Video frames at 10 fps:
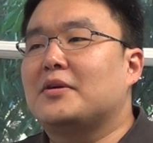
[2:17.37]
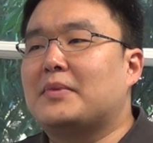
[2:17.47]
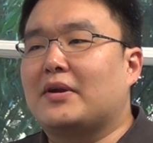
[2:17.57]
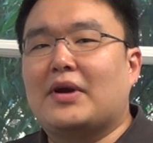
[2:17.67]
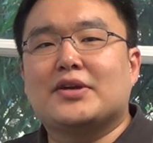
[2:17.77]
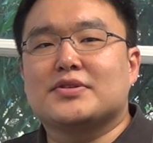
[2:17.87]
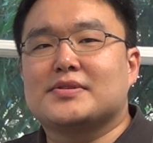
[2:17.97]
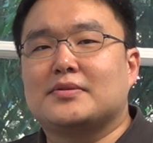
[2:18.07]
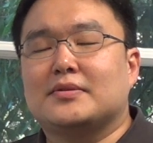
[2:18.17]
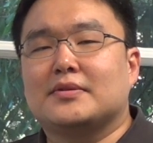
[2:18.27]
year of my graduate
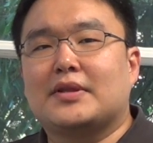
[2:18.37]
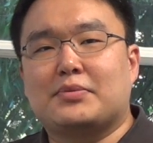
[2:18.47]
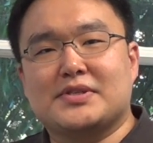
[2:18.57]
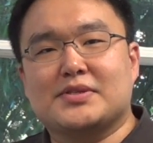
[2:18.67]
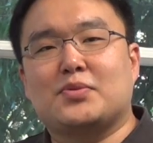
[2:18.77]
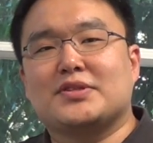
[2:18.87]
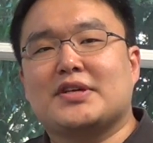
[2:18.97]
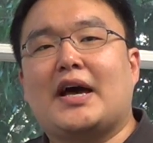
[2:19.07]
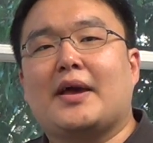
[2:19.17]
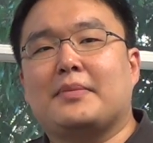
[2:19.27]
school, there was this one
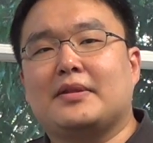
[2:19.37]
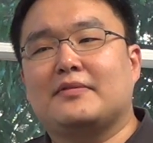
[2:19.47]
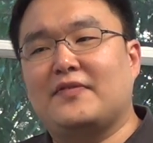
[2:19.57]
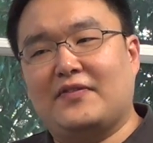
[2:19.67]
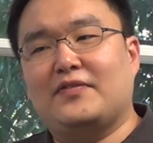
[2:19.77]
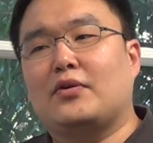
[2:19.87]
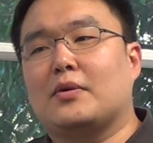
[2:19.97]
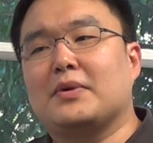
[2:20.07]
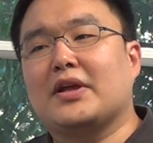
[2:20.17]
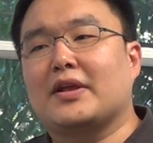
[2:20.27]
time in 5th
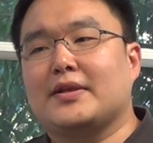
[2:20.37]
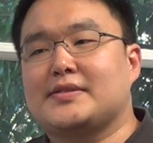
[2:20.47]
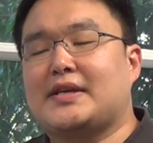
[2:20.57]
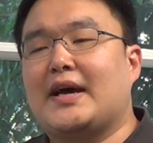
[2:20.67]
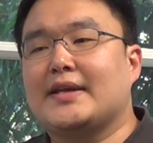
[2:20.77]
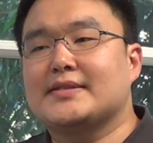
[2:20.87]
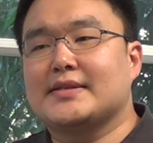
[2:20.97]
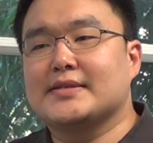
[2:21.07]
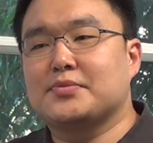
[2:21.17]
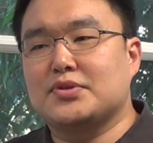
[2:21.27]
floor Molecular
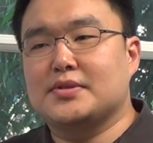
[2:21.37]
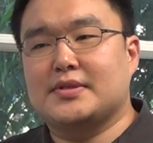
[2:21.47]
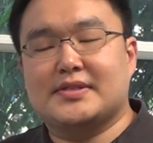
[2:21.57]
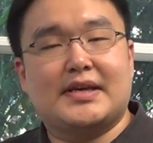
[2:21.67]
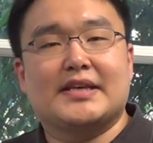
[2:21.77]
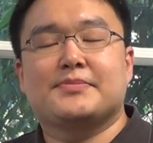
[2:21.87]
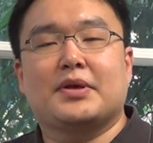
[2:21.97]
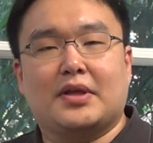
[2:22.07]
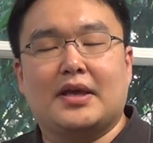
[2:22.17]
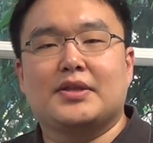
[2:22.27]
Sciences, which is the science
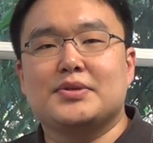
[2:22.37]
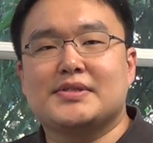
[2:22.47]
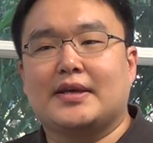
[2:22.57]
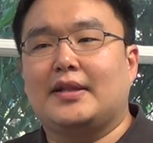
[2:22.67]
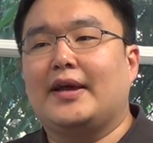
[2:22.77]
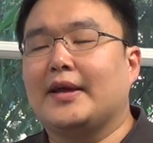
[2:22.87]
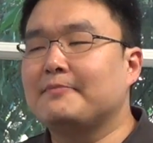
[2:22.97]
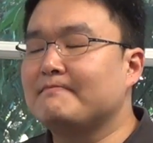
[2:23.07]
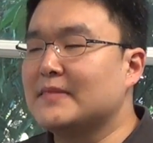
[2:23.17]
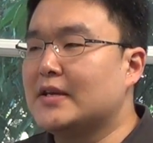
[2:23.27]
building at
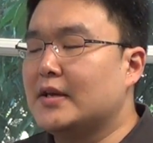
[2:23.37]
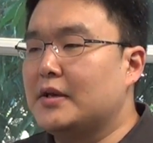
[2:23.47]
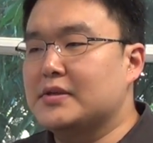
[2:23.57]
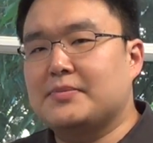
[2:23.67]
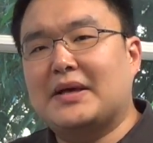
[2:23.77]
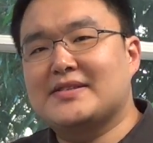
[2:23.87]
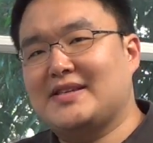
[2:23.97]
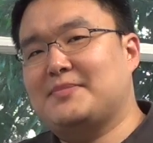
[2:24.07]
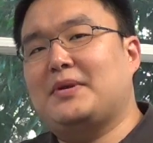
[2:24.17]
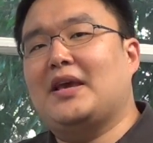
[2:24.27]
UCLA. It was about
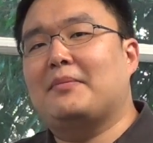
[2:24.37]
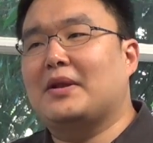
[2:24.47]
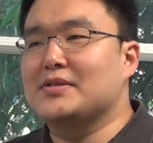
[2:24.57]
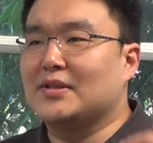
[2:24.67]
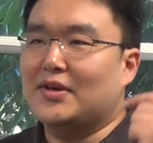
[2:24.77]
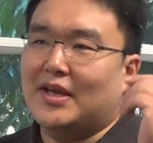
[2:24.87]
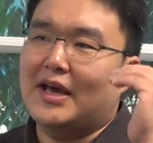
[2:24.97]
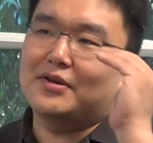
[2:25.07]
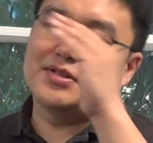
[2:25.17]
6 p.m. and I was looking out